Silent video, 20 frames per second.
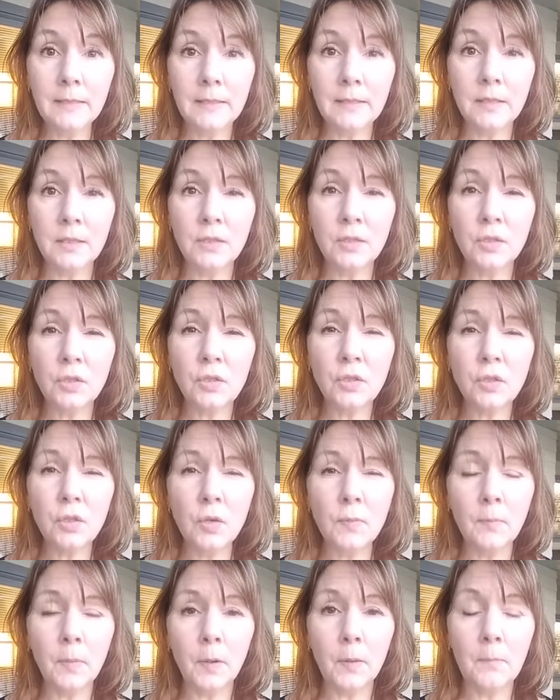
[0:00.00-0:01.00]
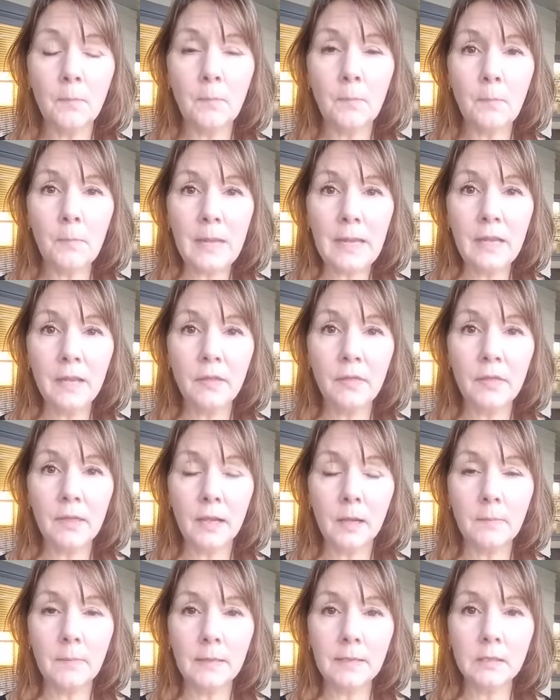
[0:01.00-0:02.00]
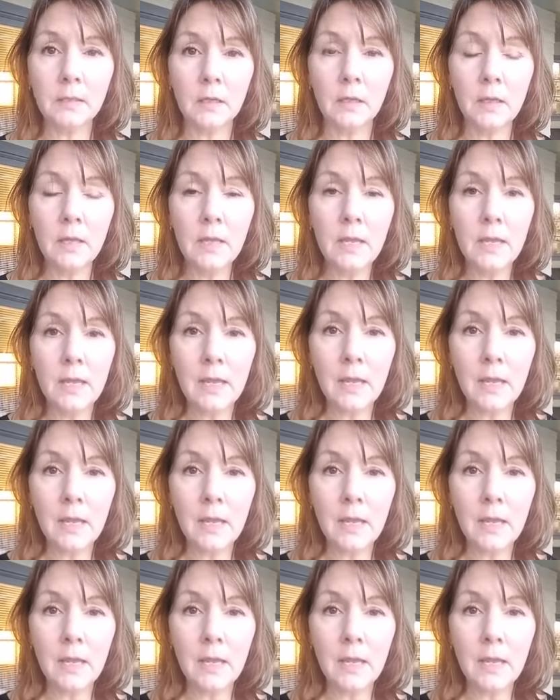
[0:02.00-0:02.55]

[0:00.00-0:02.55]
It's a super big, thick muscle.